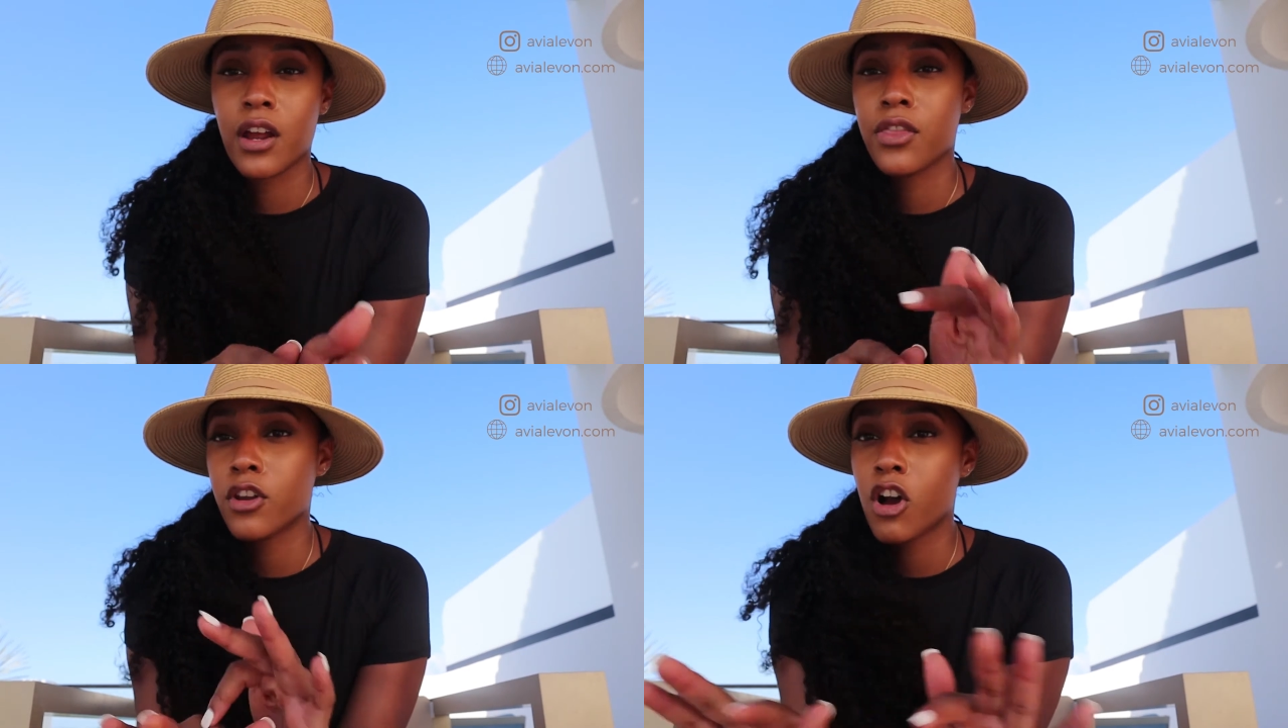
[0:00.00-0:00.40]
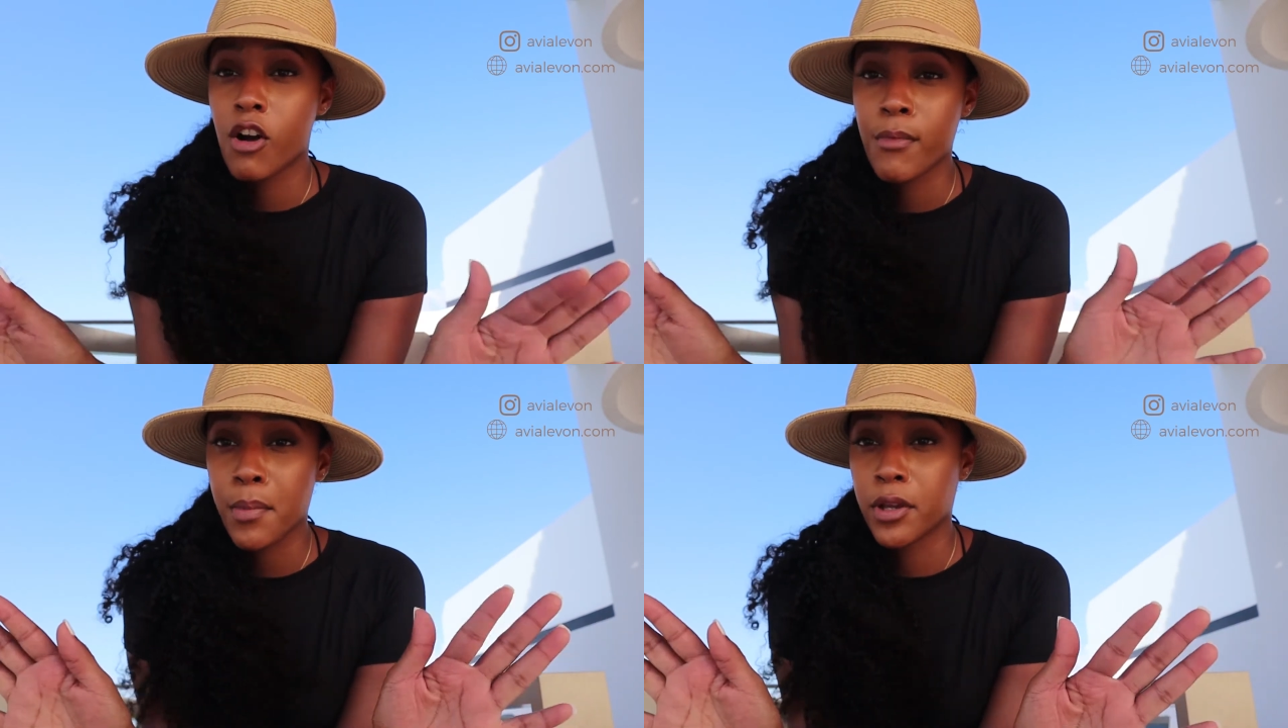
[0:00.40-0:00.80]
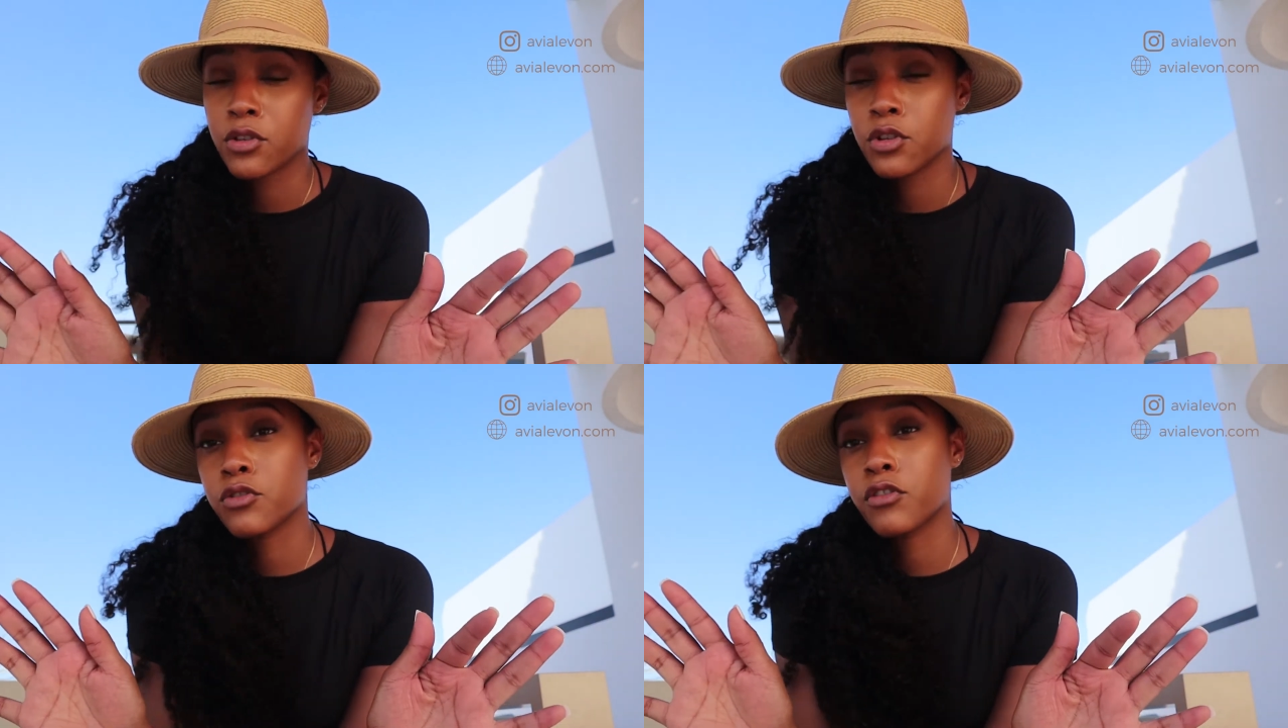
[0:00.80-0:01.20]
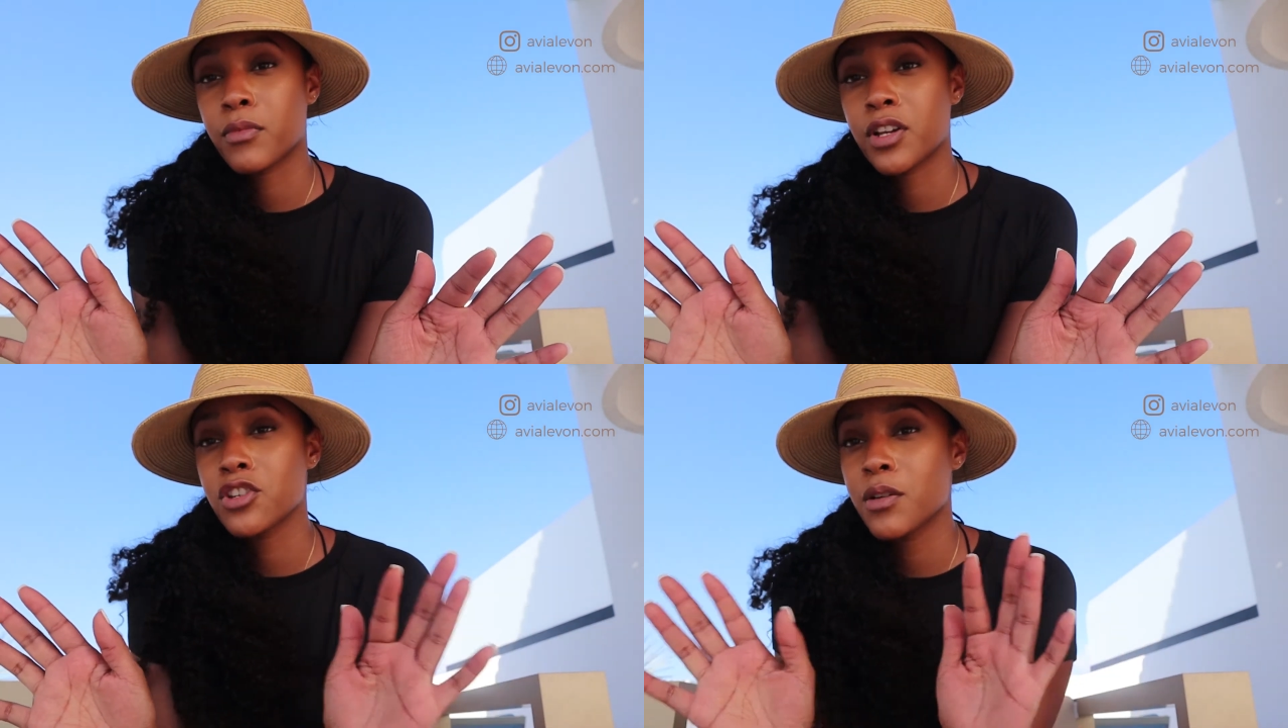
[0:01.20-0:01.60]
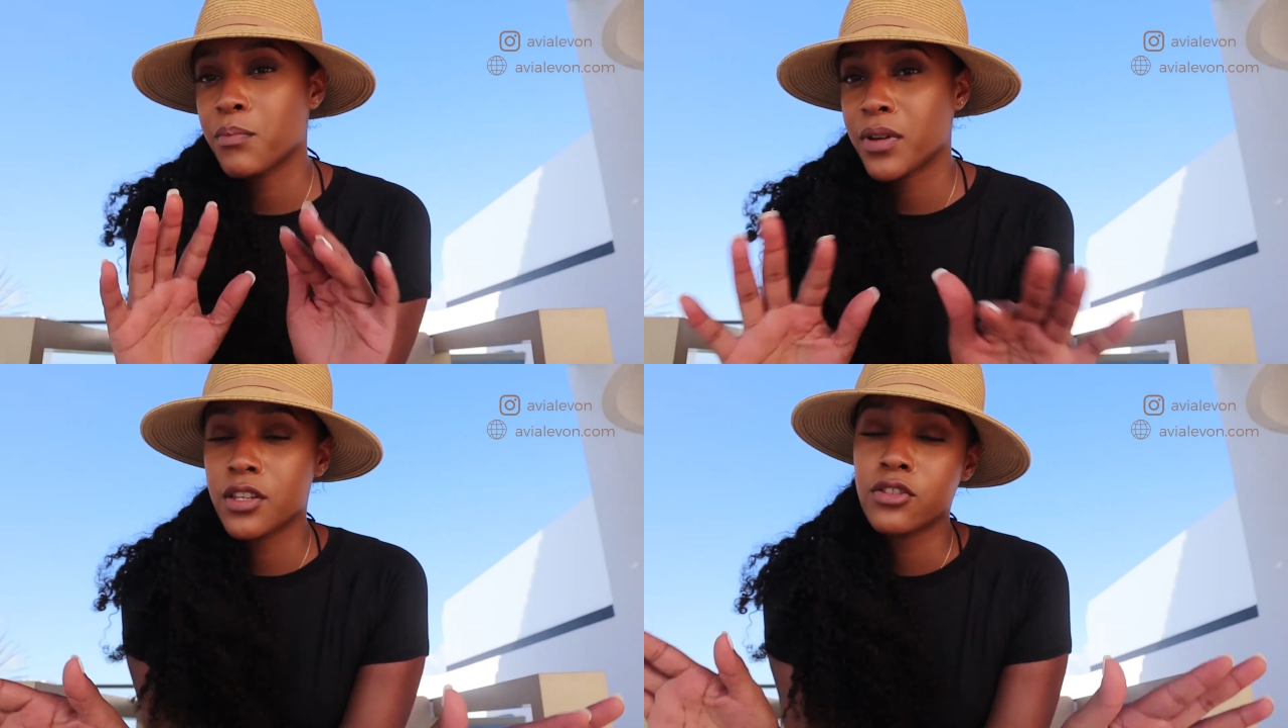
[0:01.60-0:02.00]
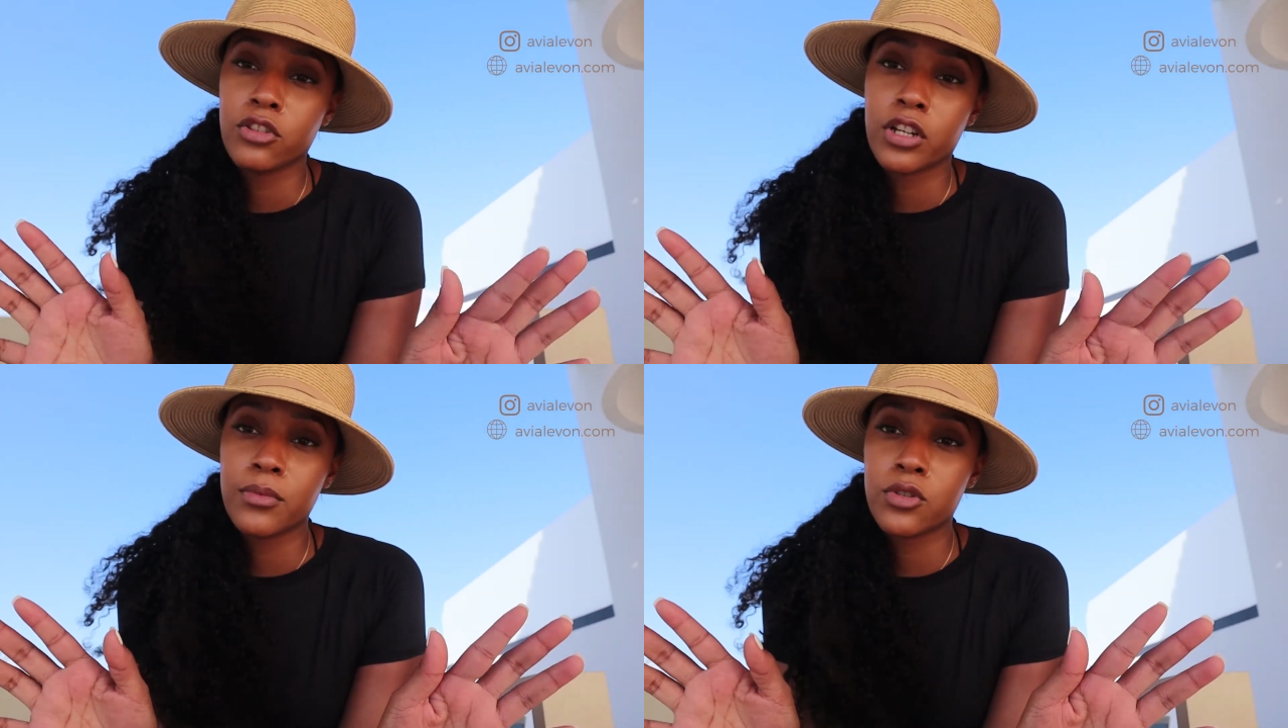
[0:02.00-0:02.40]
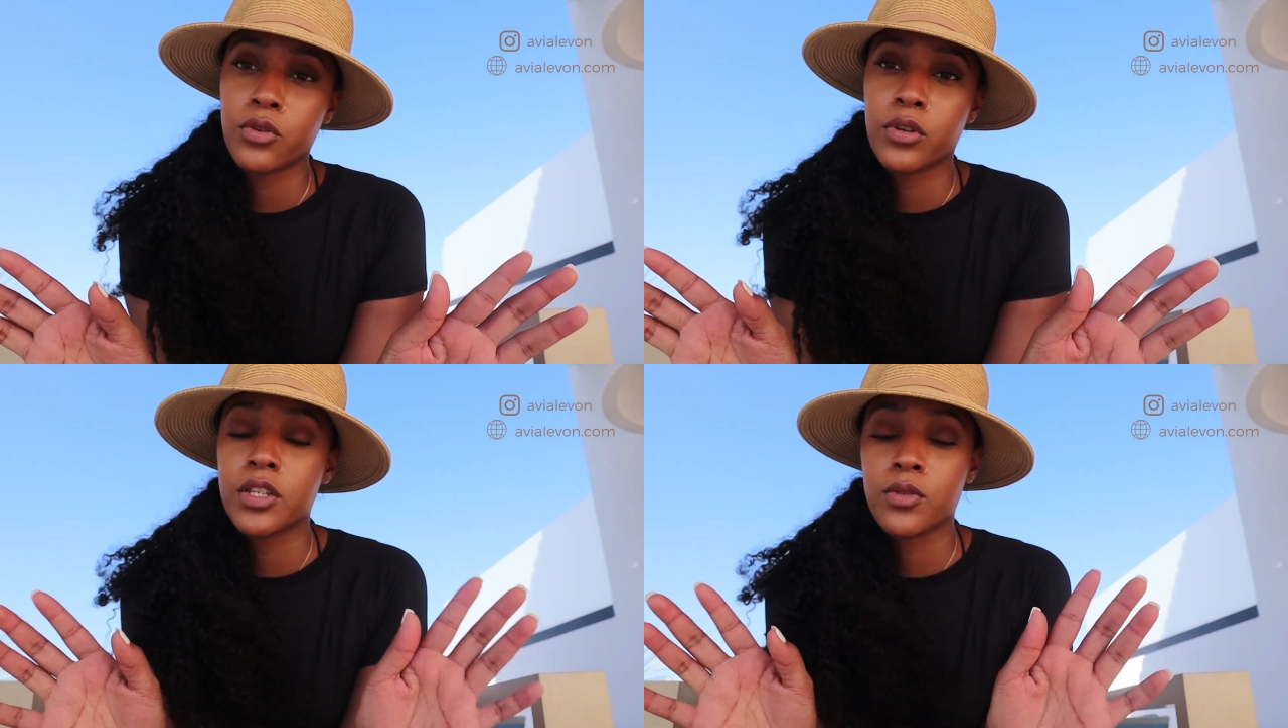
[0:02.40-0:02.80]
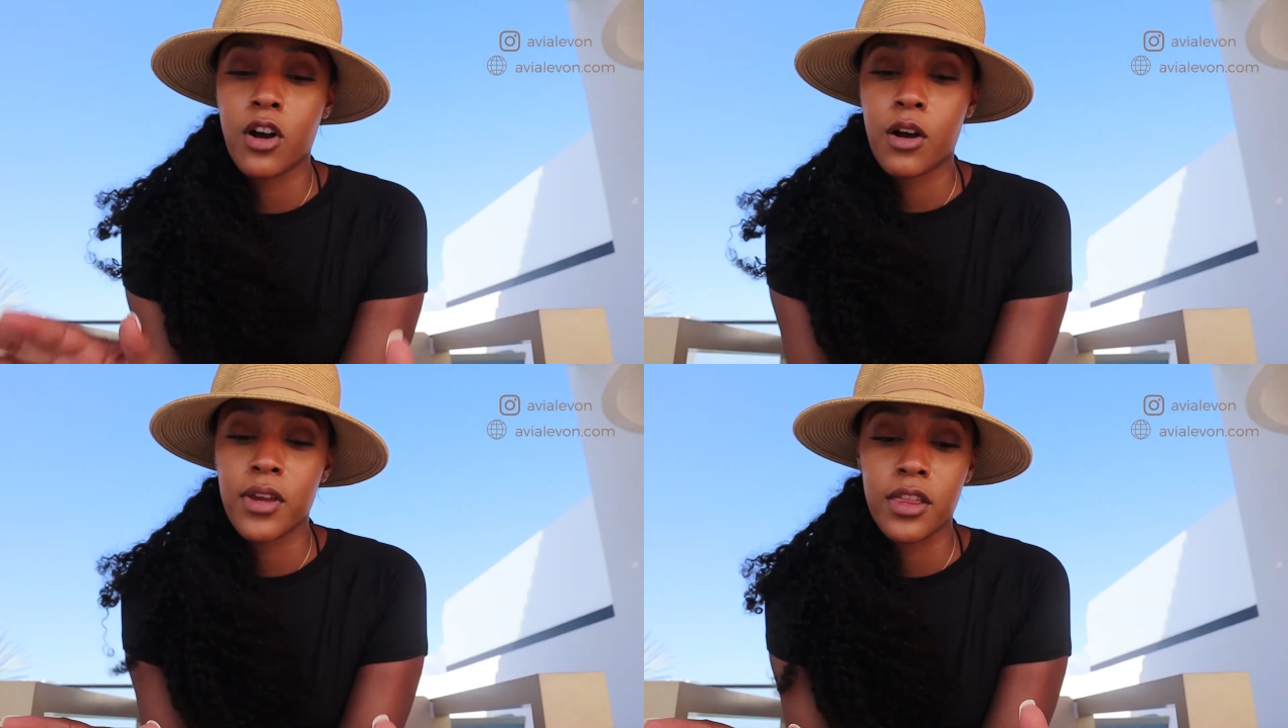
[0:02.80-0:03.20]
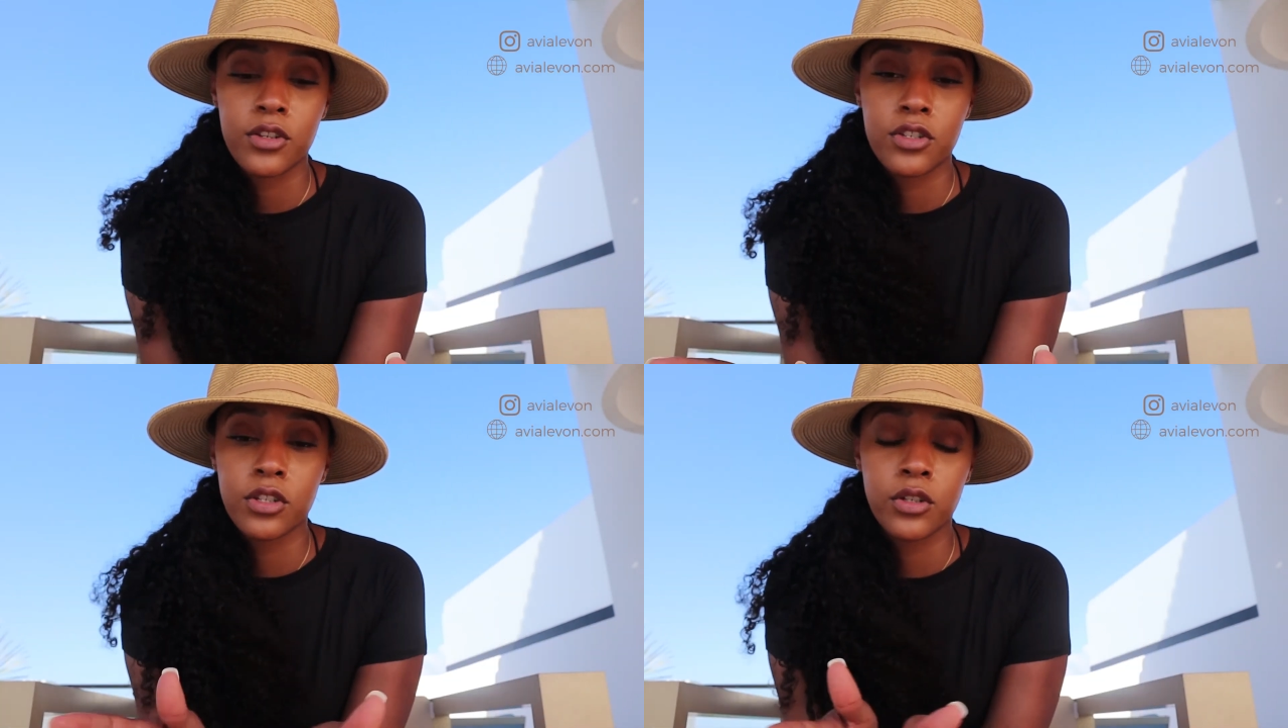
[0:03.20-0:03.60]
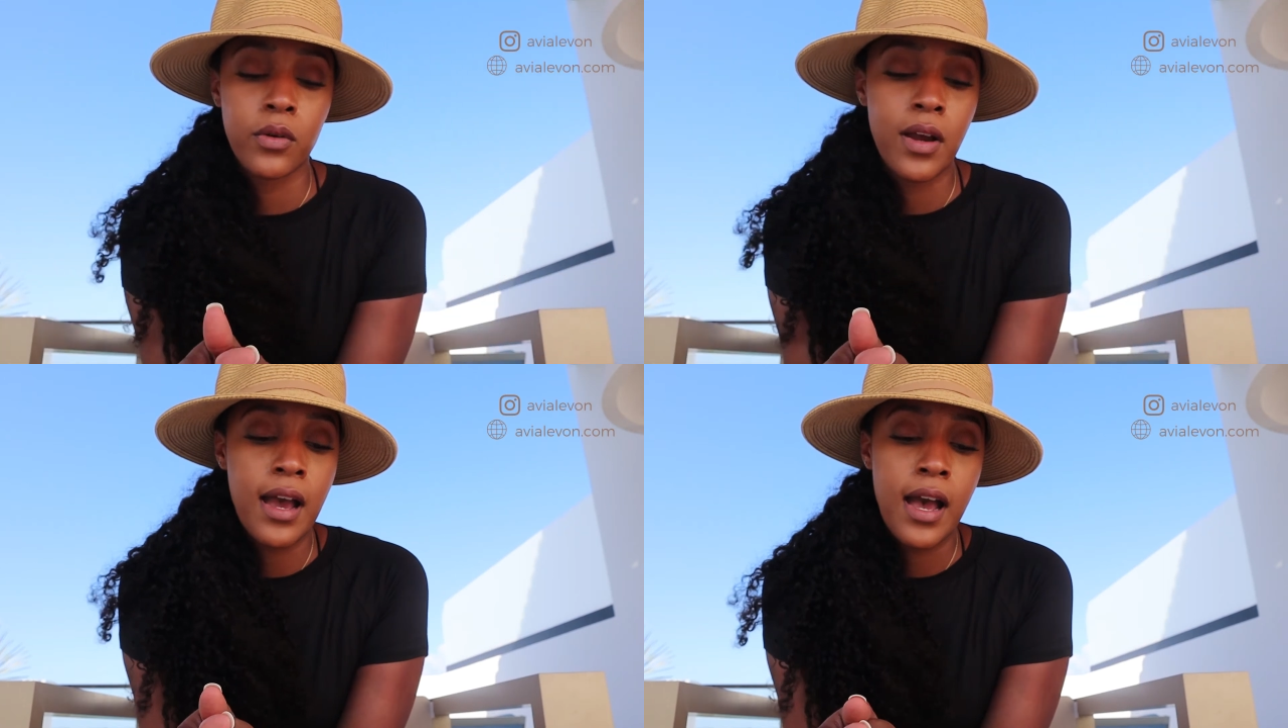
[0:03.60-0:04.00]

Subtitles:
and then all my pictures from my trip and Instagram stories will all be there too.